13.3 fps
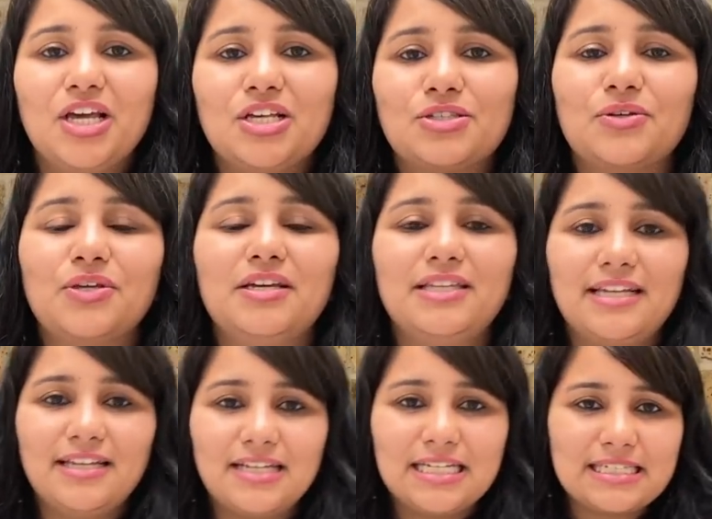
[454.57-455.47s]
So here they
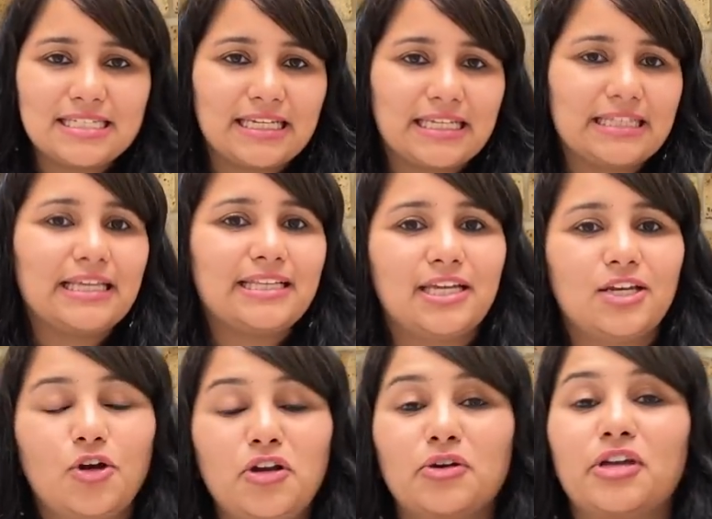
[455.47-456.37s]
clearly stated that they're
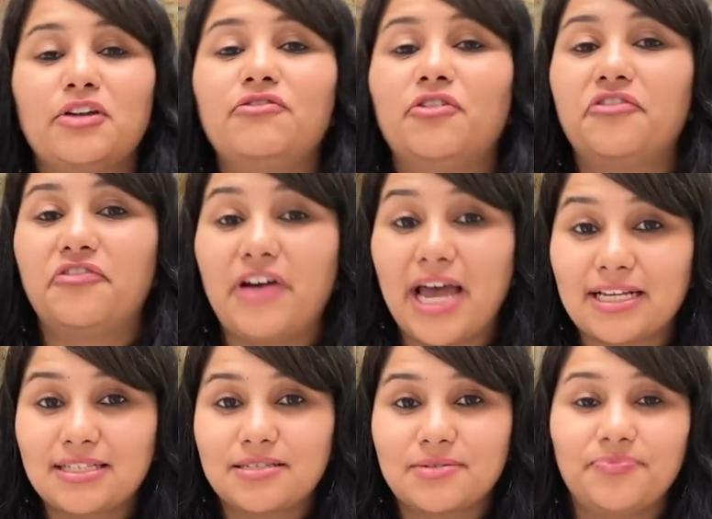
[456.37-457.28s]
not looking for
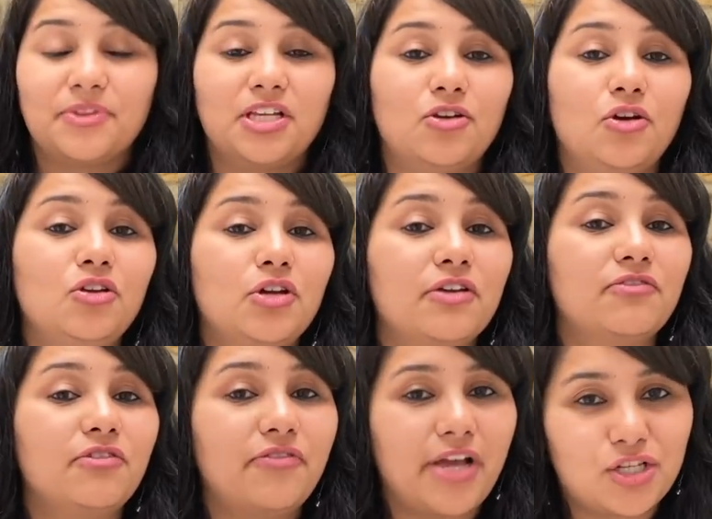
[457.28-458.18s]
facts. They're not looking
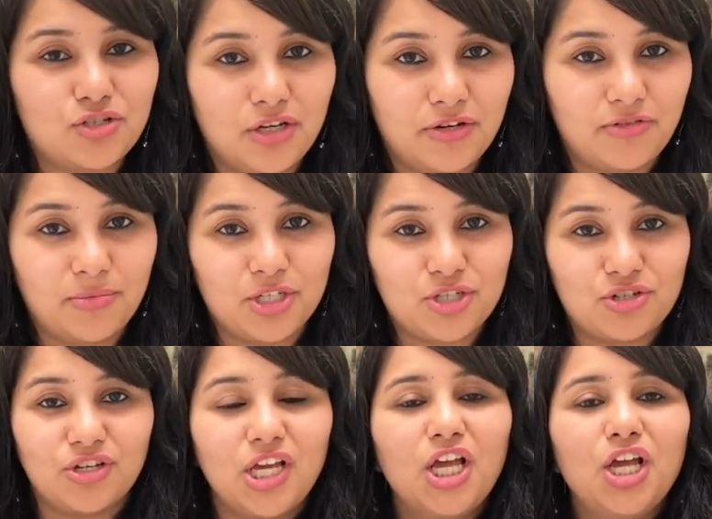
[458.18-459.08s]
for factual information.